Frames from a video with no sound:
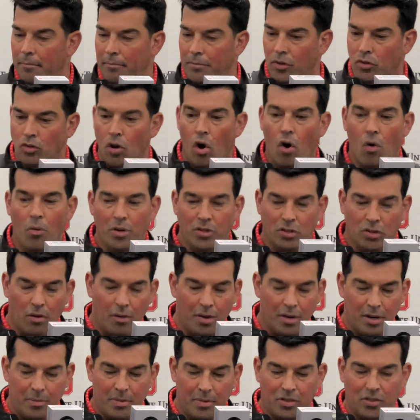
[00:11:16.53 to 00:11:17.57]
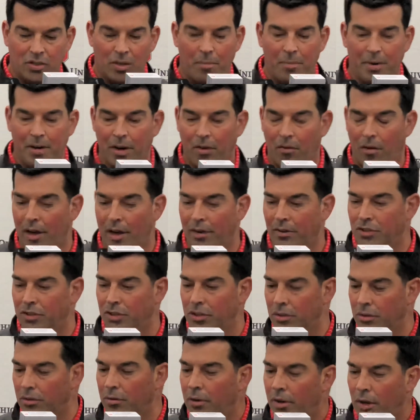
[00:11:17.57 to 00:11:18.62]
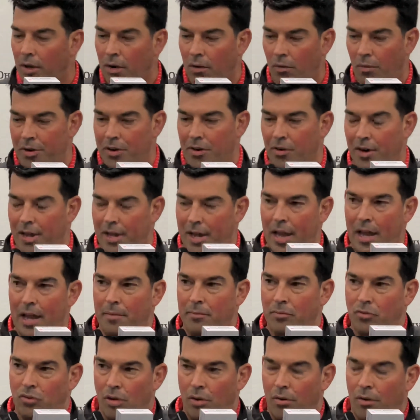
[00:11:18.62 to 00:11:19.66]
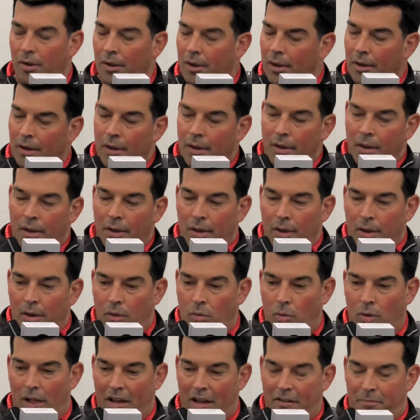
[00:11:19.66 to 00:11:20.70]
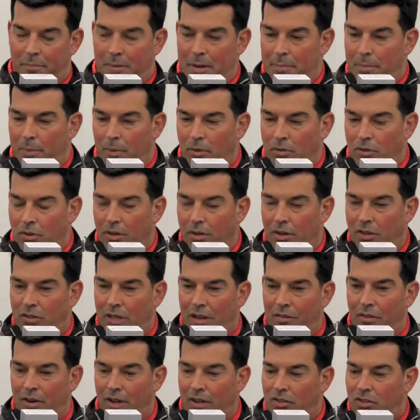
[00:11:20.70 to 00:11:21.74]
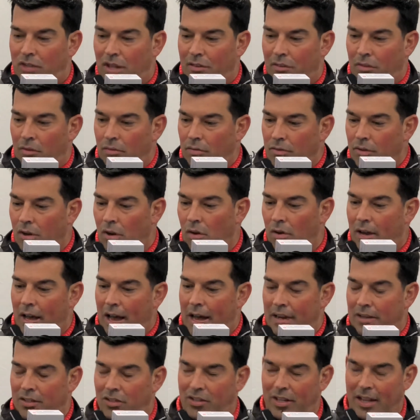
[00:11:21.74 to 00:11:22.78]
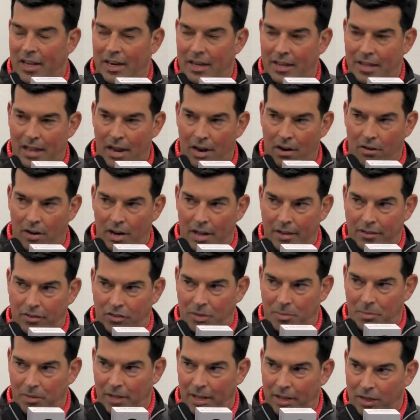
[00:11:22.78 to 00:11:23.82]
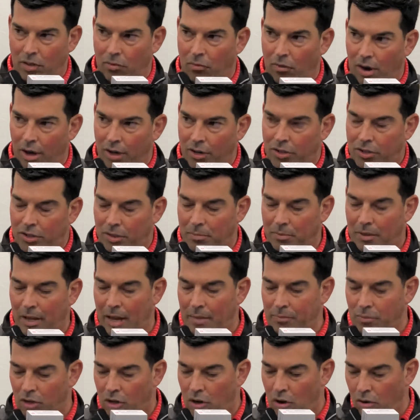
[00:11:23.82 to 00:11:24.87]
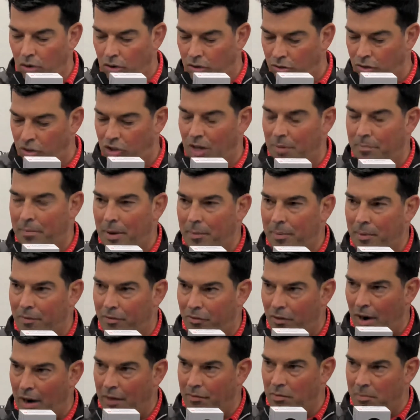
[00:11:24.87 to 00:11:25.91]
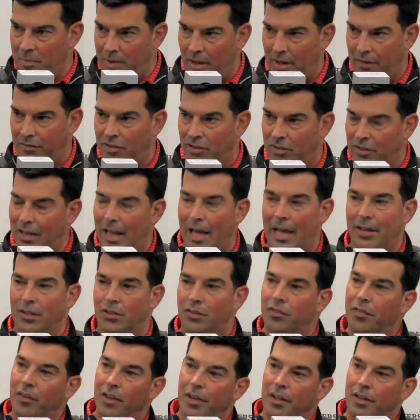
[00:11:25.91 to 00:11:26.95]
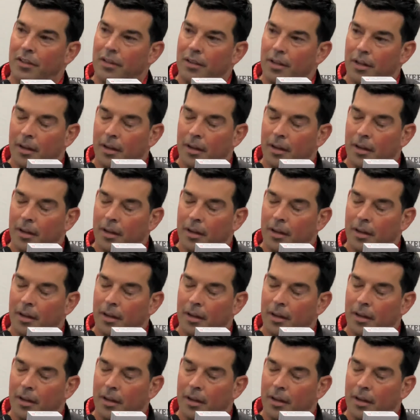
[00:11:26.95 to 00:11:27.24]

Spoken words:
There's always going to be somebody around you when you're in a game. So we'll have people during 7-on-7, you know, kind of stand in there and simulate the rush. Sometimes a coach will jump up in front of him. He'll have to slide his feet,